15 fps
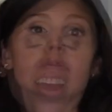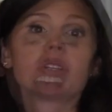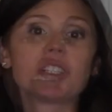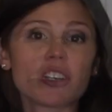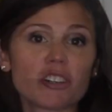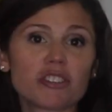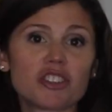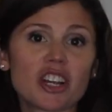
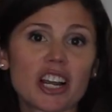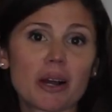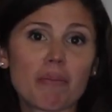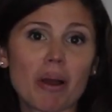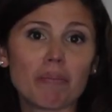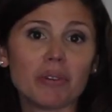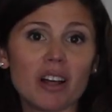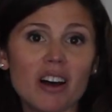Please also check
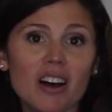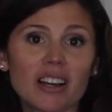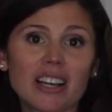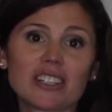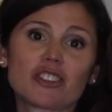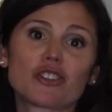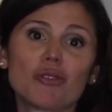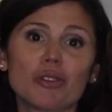out my blog
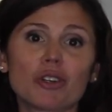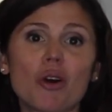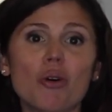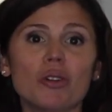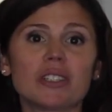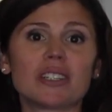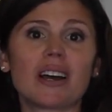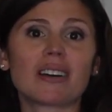at
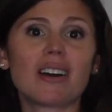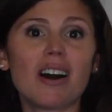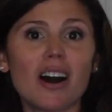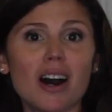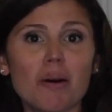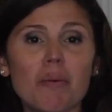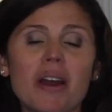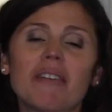stolencolon.com.